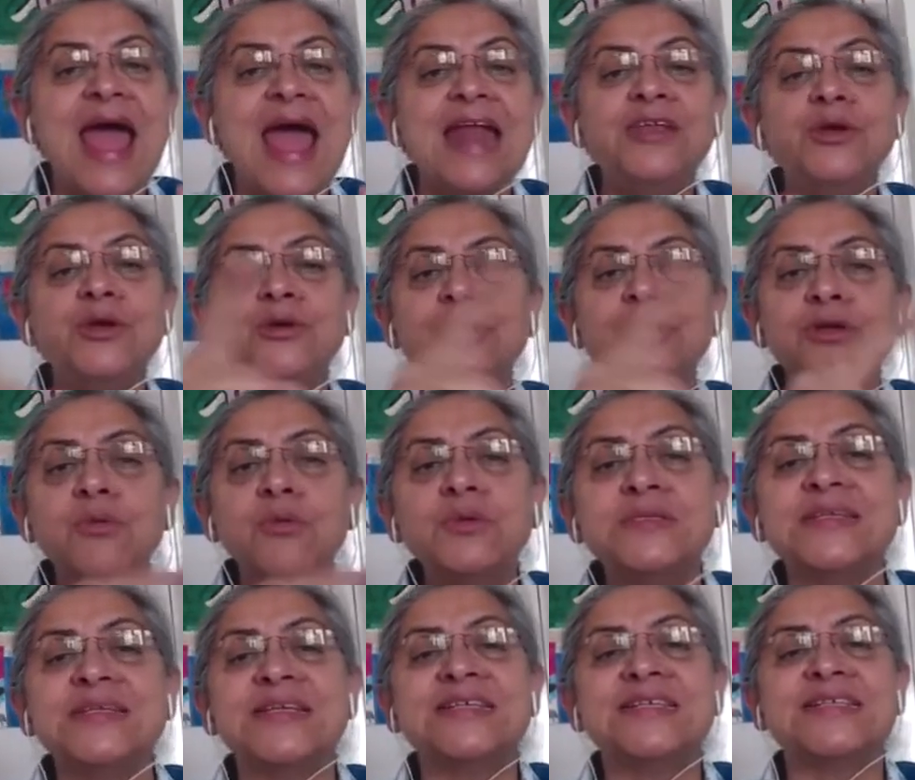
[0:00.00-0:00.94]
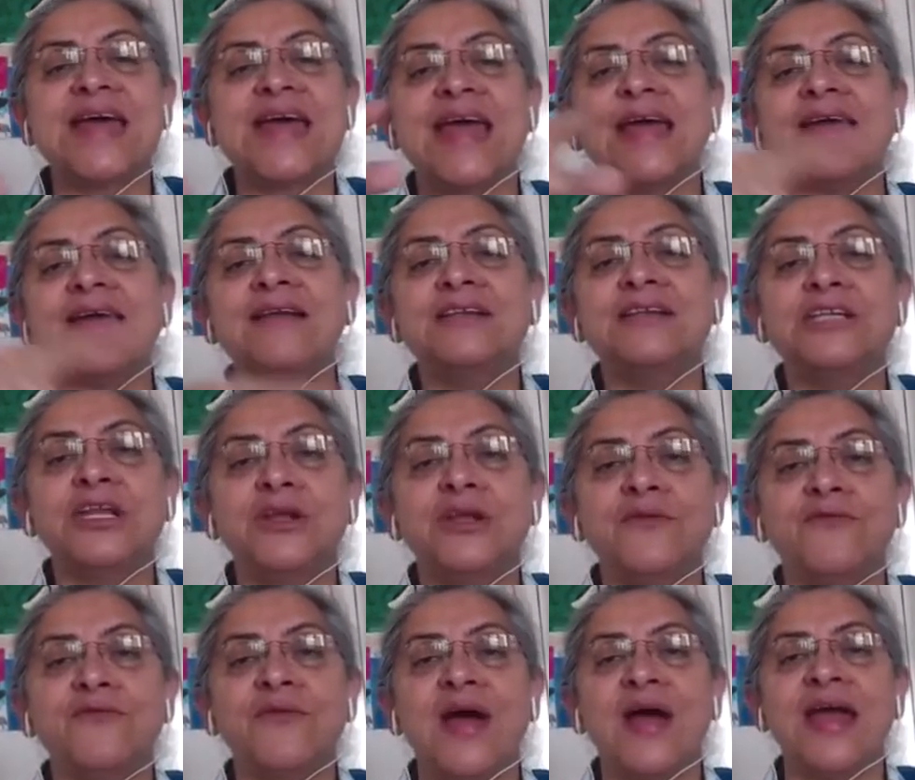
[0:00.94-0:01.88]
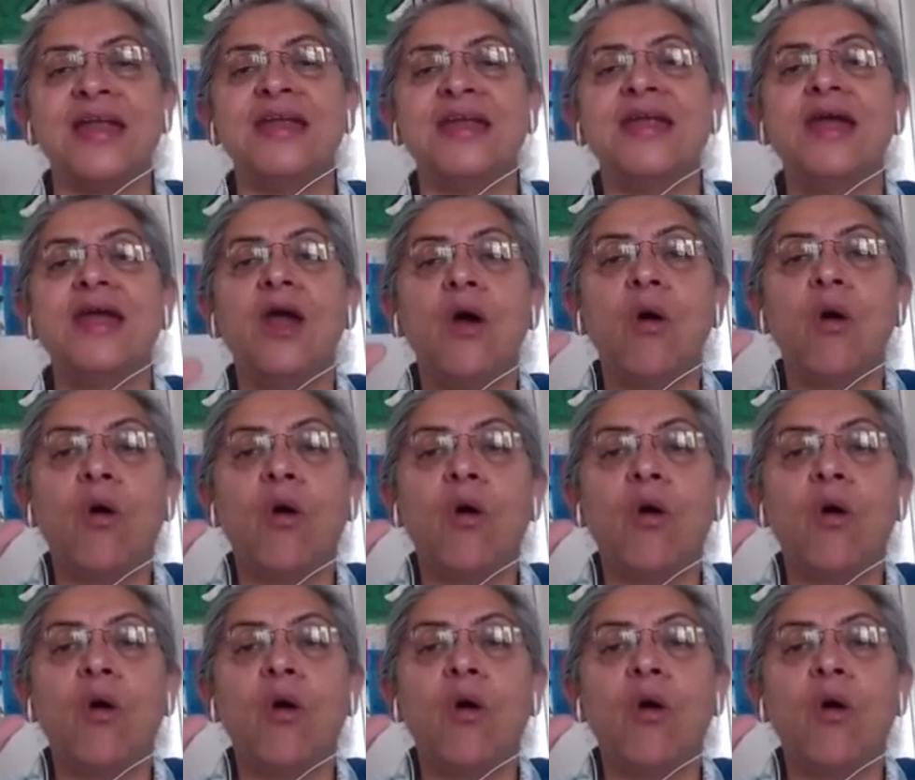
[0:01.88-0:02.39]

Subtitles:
and you use this cycle till you find